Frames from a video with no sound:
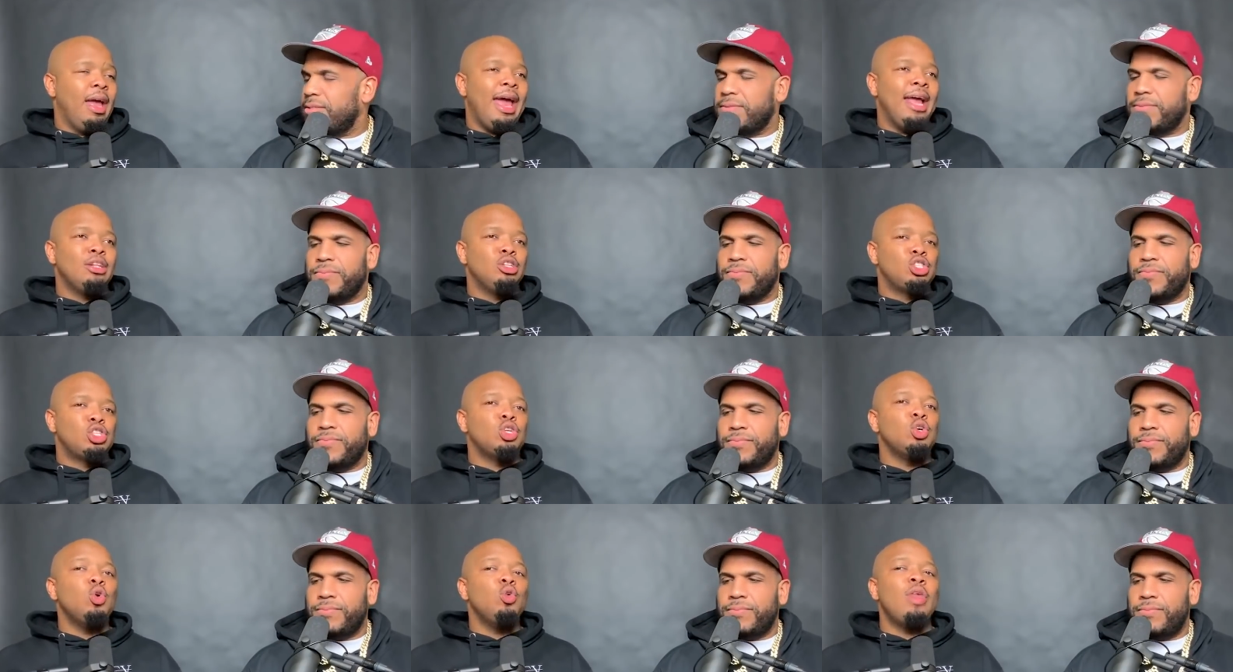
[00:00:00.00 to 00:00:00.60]

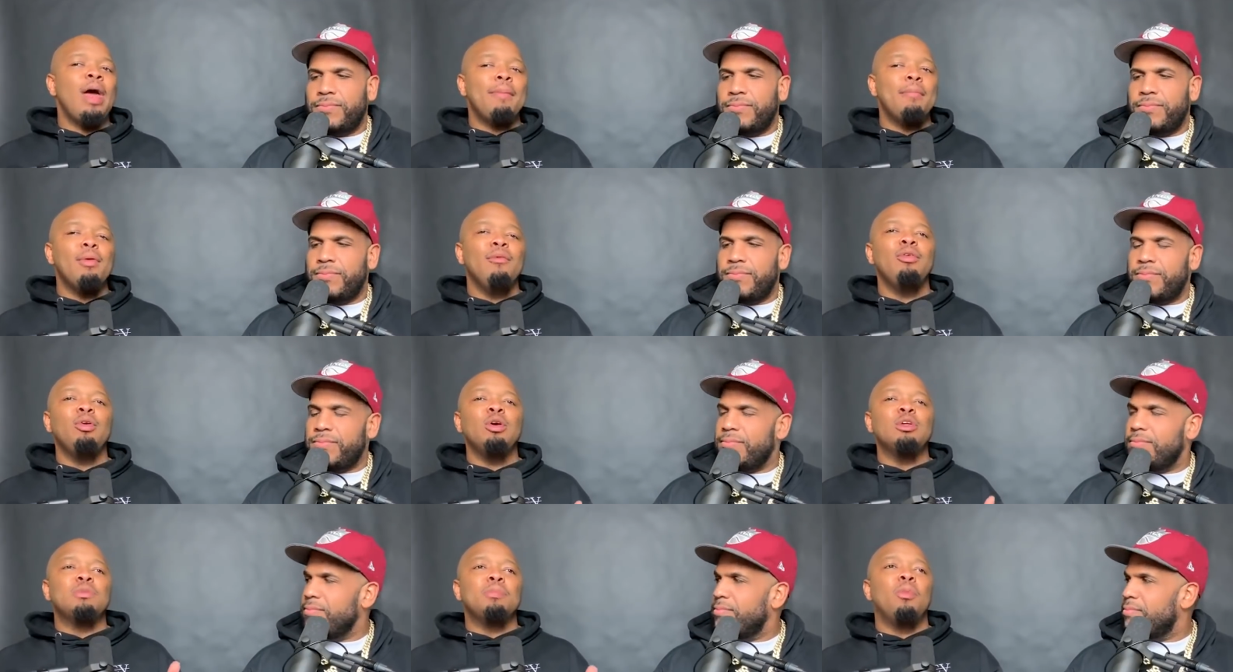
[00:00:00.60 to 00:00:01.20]
Speaker 1: and two, that
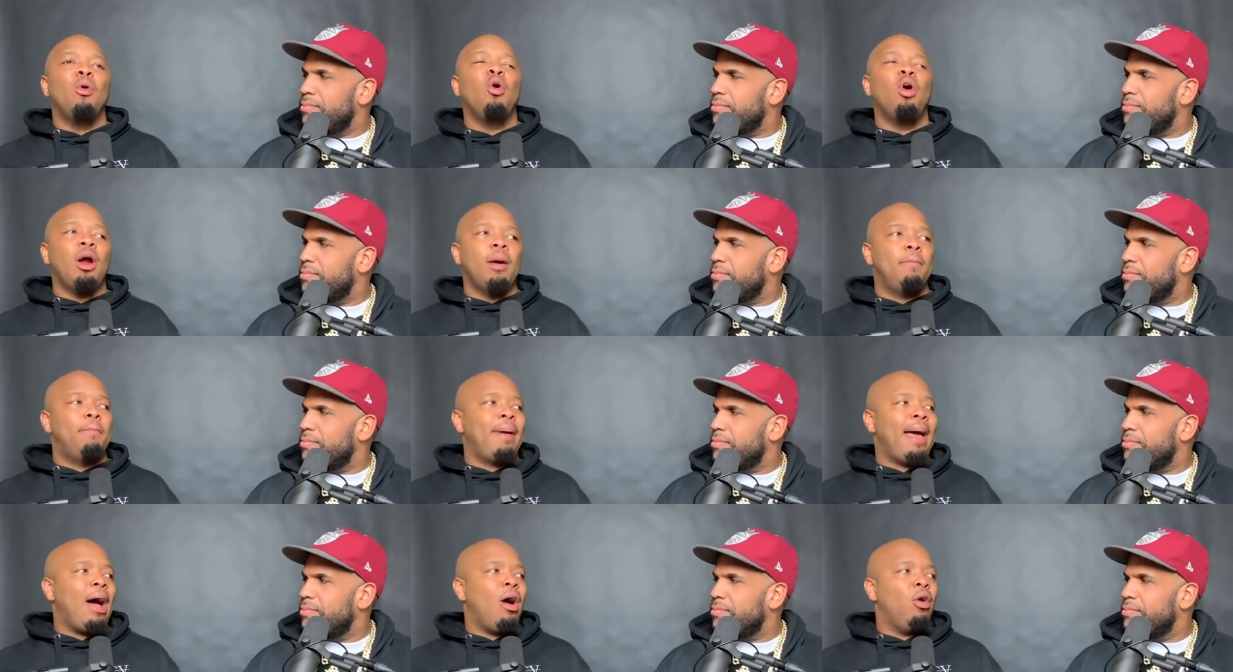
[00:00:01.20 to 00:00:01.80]
movie was more
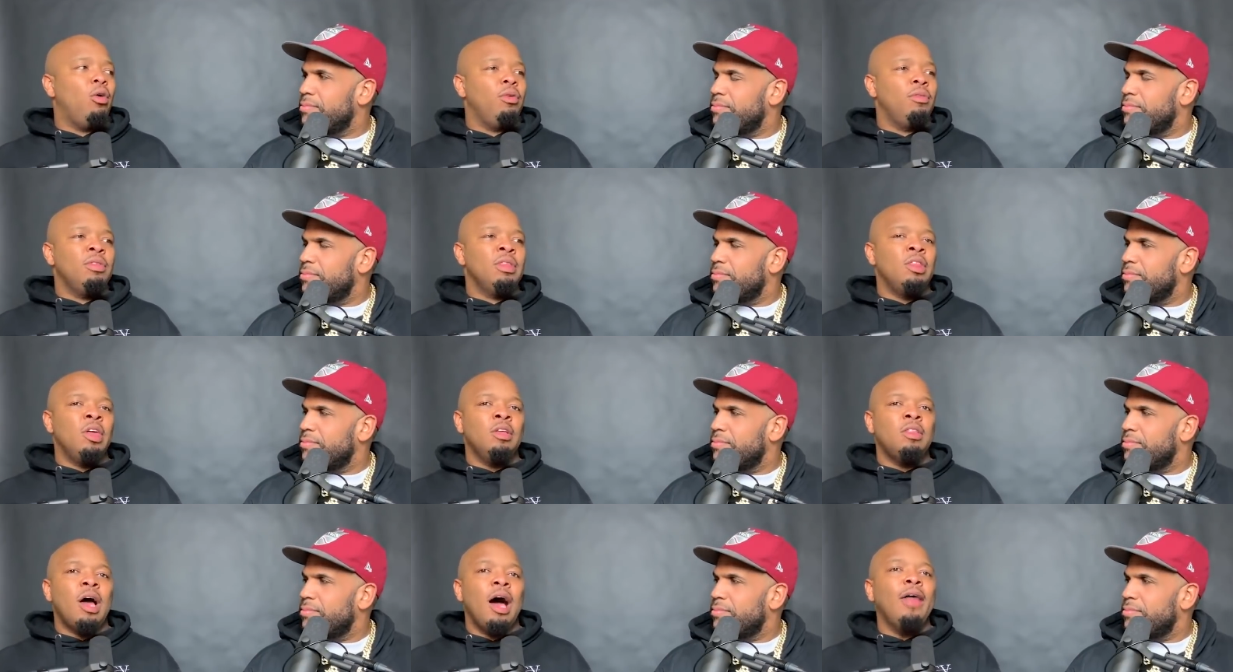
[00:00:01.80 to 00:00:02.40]
about
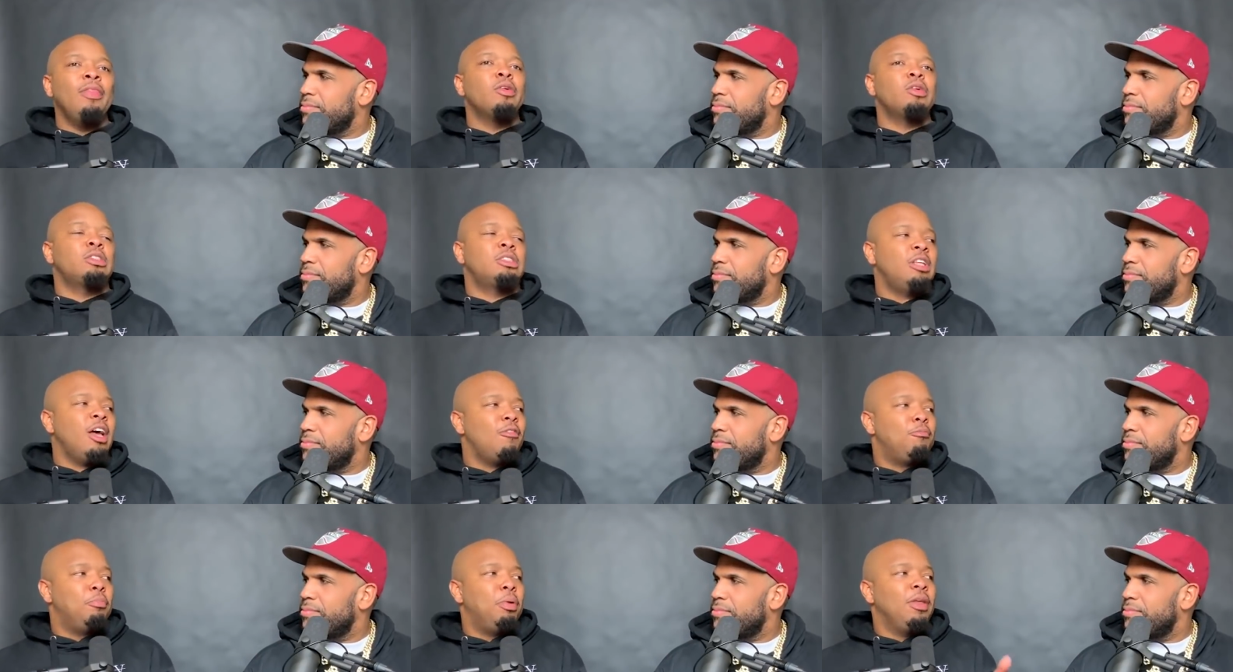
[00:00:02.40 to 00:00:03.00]
the other
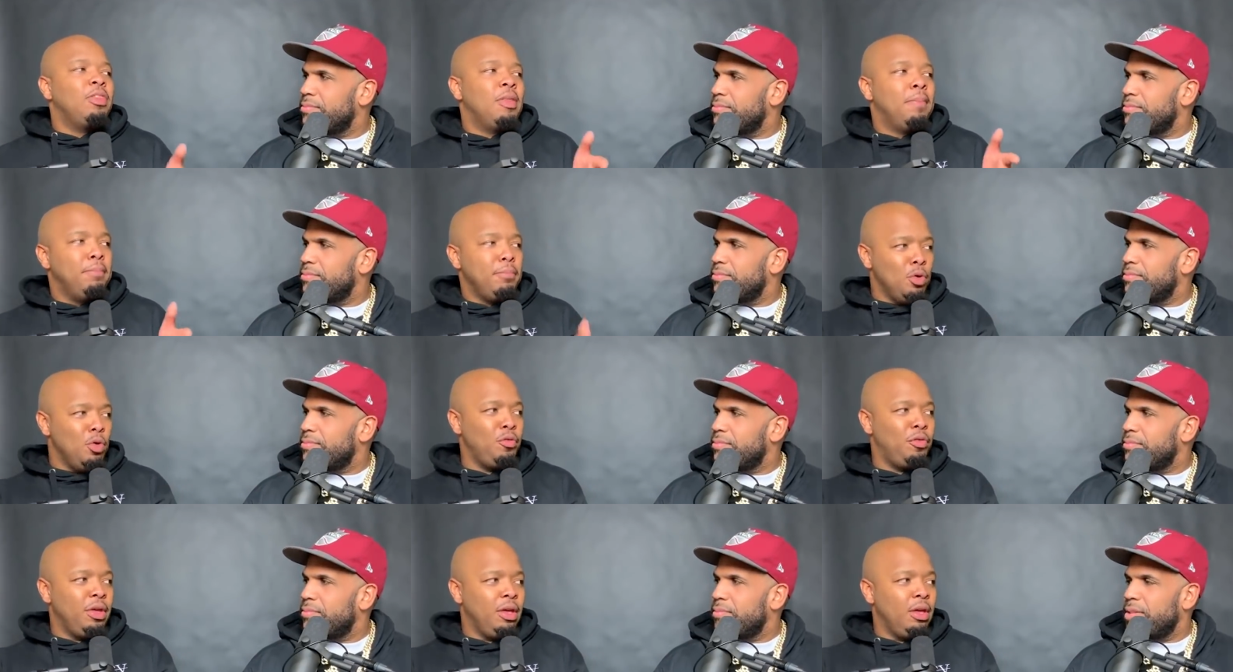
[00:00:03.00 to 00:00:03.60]
stuff but the
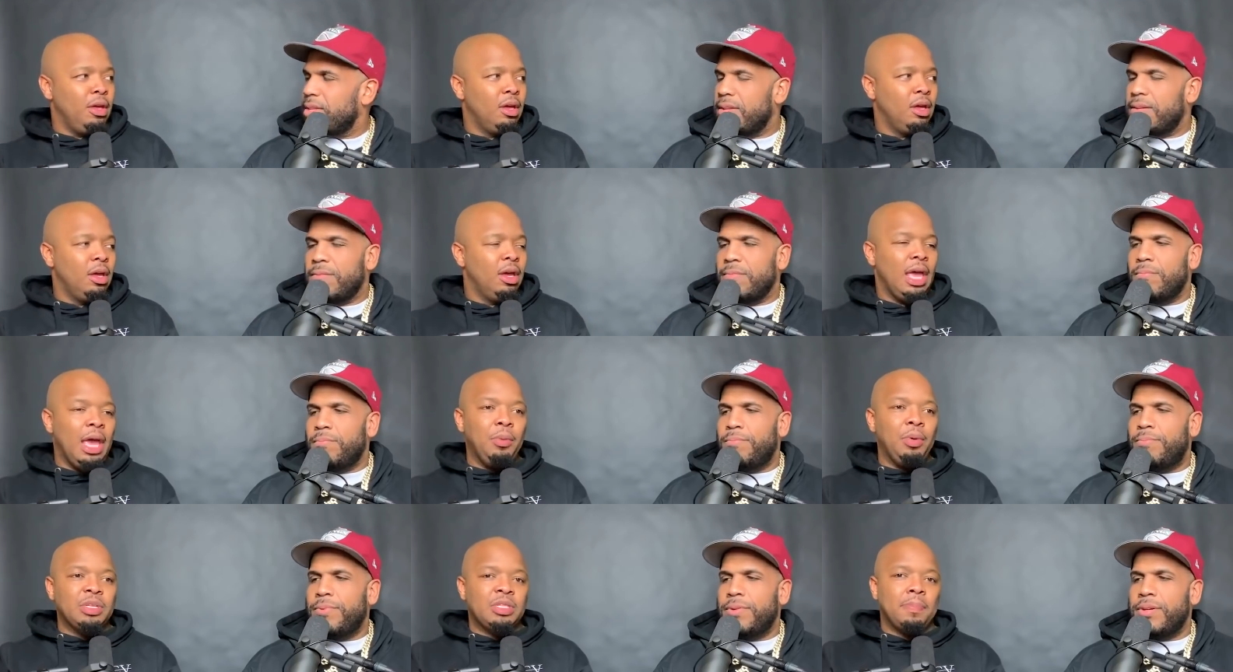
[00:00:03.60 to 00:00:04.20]
movie.
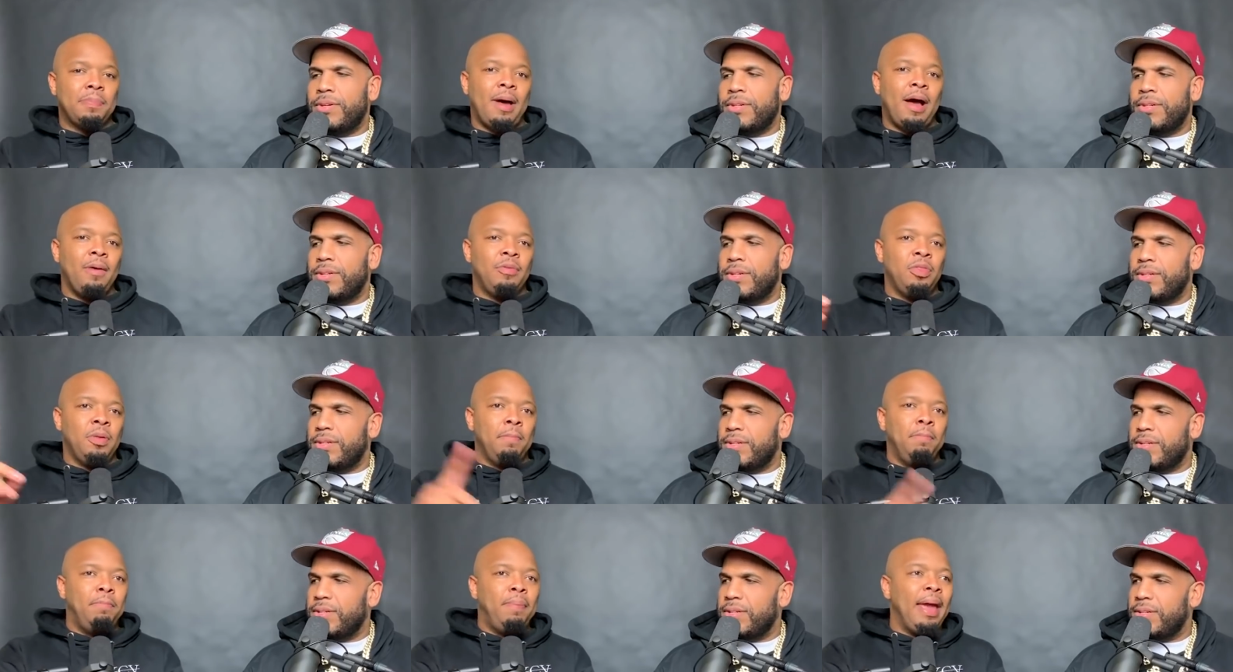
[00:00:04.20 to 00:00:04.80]
It was
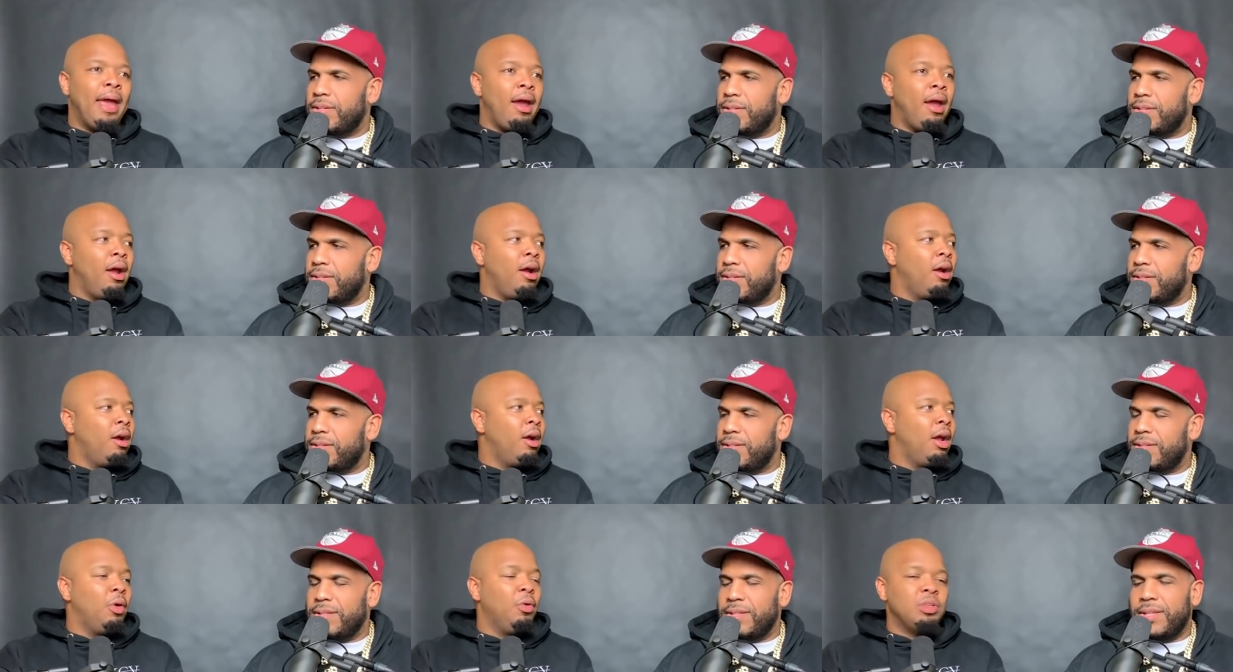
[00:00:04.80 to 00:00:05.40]
about the
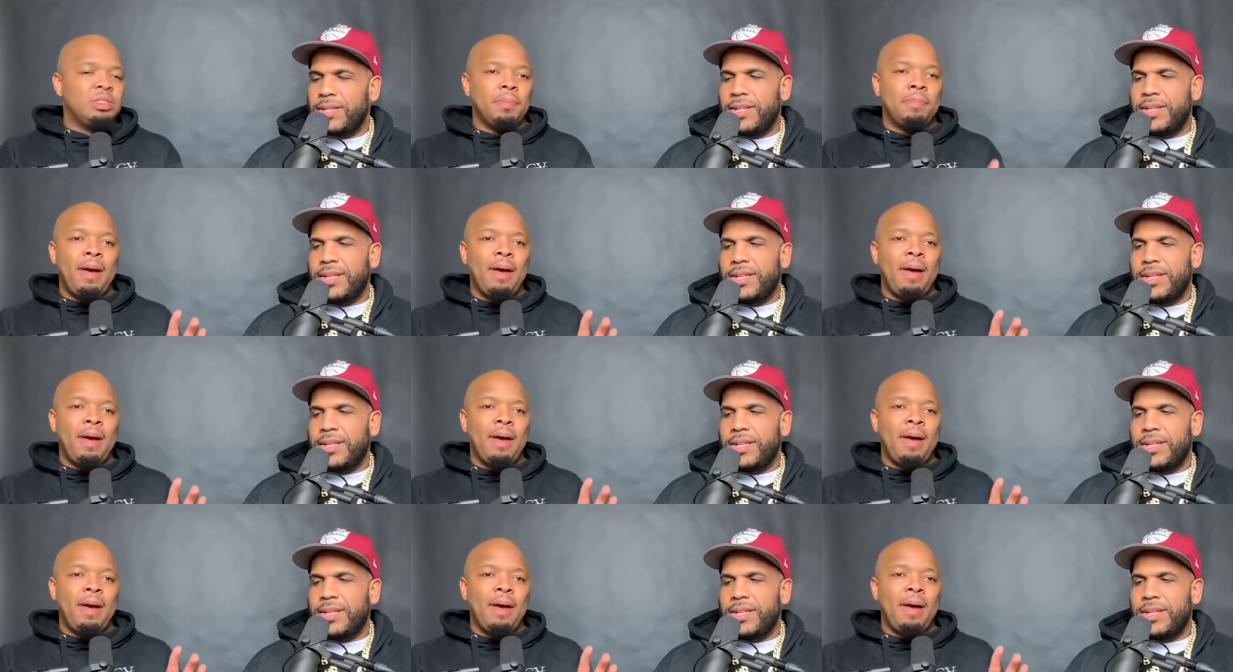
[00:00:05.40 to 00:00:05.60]
bear. It was